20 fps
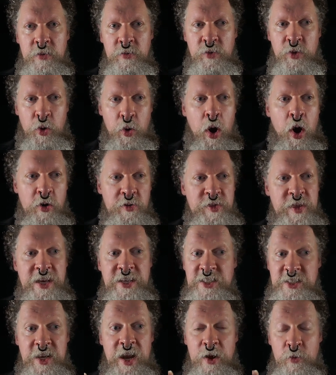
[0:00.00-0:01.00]
there are
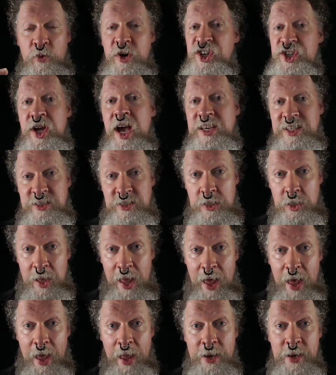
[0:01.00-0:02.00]
things that i wish i still
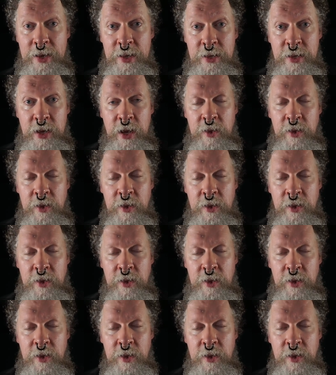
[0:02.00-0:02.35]
had